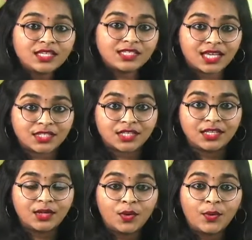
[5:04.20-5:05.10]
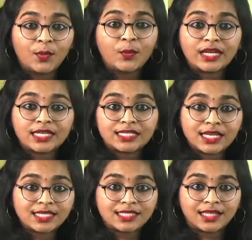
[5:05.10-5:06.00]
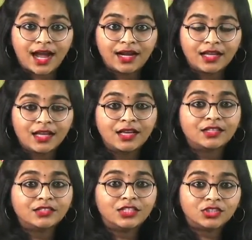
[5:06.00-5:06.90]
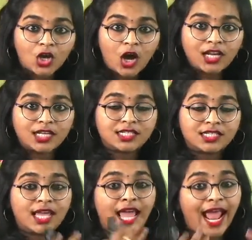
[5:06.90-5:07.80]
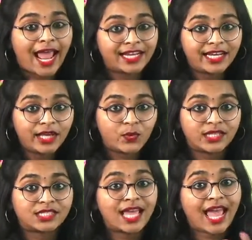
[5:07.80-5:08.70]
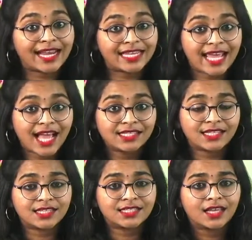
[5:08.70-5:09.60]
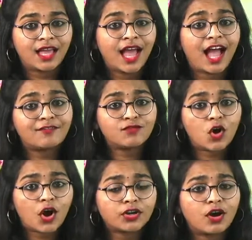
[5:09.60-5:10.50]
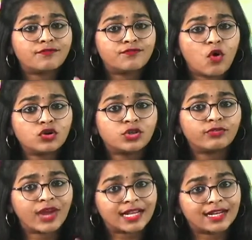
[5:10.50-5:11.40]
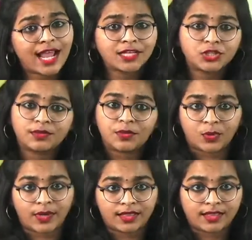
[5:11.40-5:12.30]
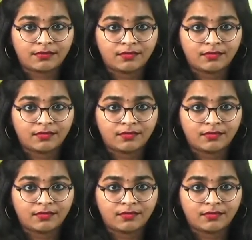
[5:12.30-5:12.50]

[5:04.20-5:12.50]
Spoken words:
session, we discussed that the solids and liquids and gases have got a force of attraction between them.